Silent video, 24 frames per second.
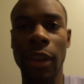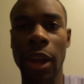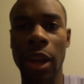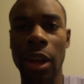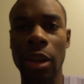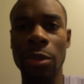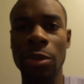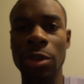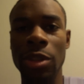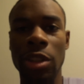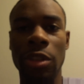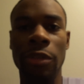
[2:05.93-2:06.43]

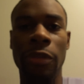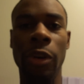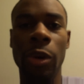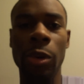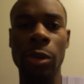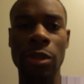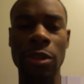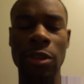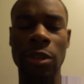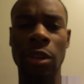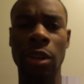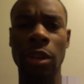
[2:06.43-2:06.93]
that and just
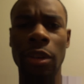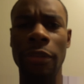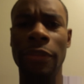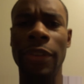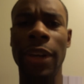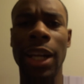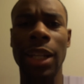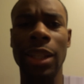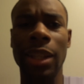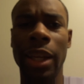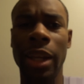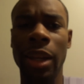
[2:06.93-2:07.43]
focus on the
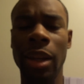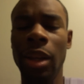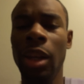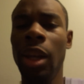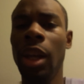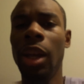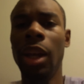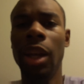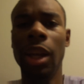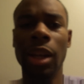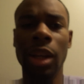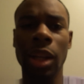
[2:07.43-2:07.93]
fact that
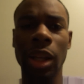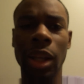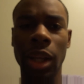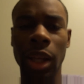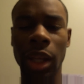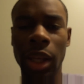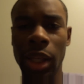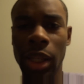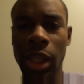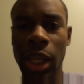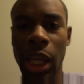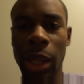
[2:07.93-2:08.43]
it didn't
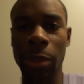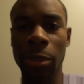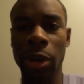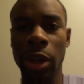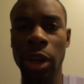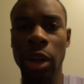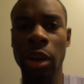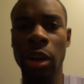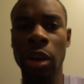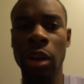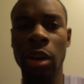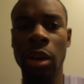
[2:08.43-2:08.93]
get Game of
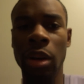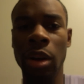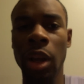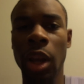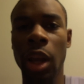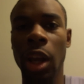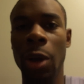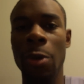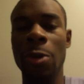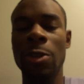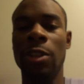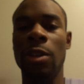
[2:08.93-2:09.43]
the Year
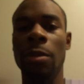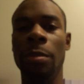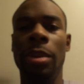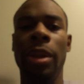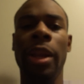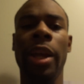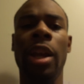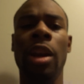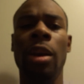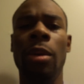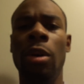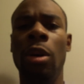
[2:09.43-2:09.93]
and was
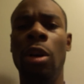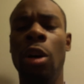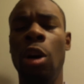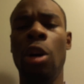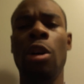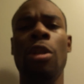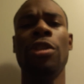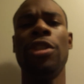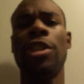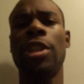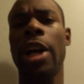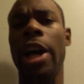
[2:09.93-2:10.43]
complaining,
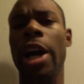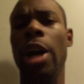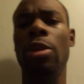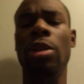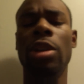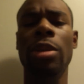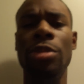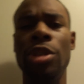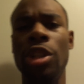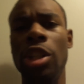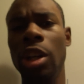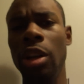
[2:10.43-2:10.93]
oh,
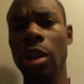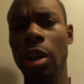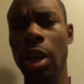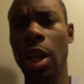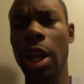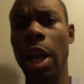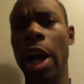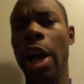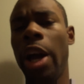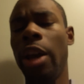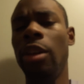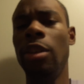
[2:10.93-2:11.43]
Skyrim shouldn't have
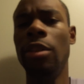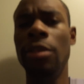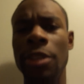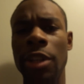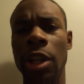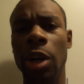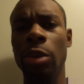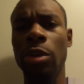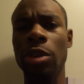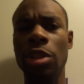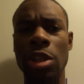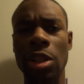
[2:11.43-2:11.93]
got in,
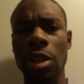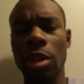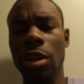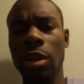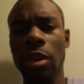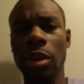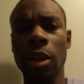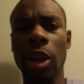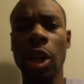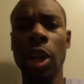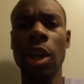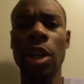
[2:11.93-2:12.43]
Zelda should
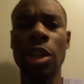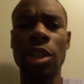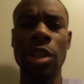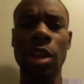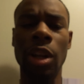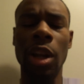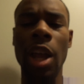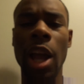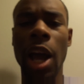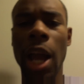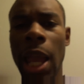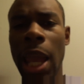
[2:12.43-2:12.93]

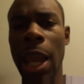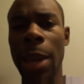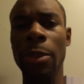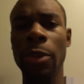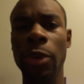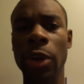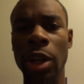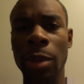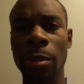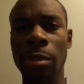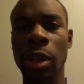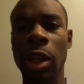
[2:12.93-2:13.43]
have got Game
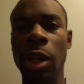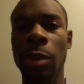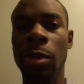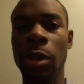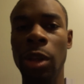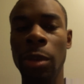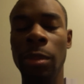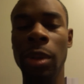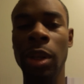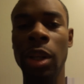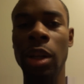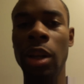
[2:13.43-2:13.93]
of the Year, blah,
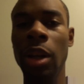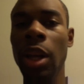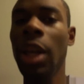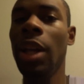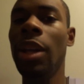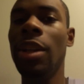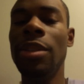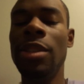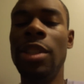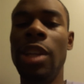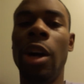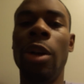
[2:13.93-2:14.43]
blah, blah.
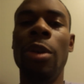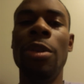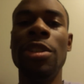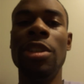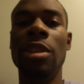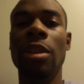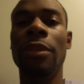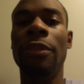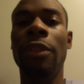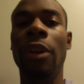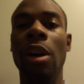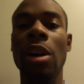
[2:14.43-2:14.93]
Zelda's
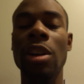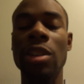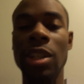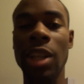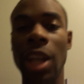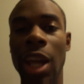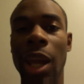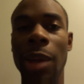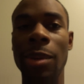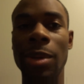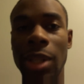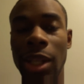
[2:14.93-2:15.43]
the first
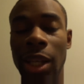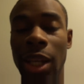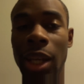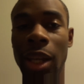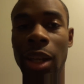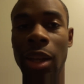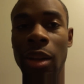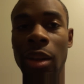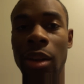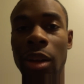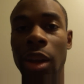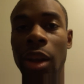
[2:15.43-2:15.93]
game to
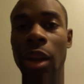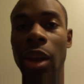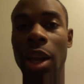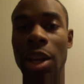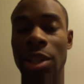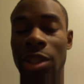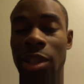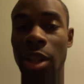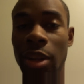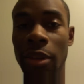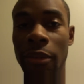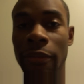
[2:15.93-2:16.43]
get
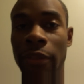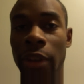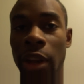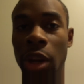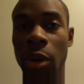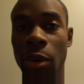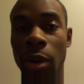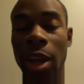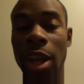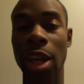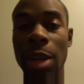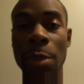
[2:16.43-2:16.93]
into the
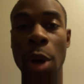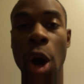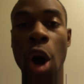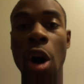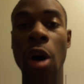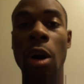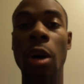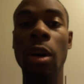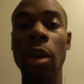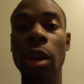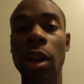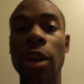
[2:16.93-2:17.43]
Video Game
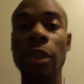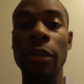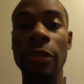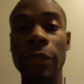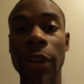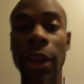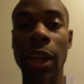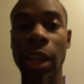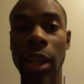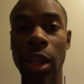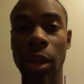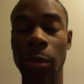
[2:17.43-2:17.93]
Hall of
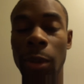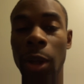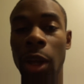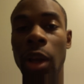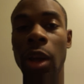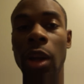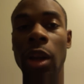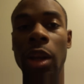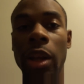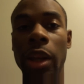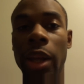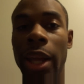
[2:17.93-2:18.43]
Fame.
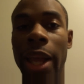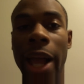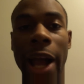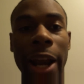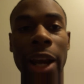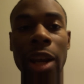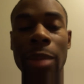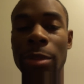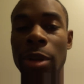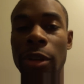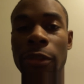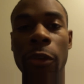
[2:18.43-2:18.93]
It
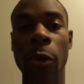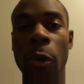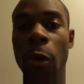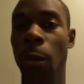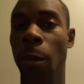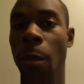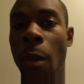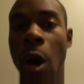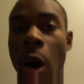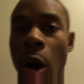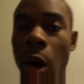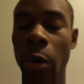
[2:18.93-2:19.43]
got in
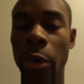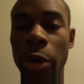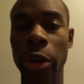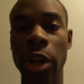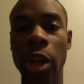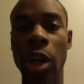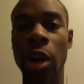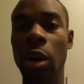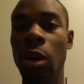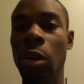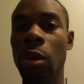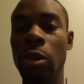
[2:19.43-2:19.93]
before
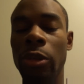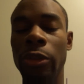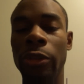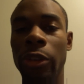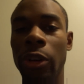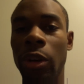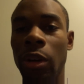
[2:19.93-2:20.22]
Mario,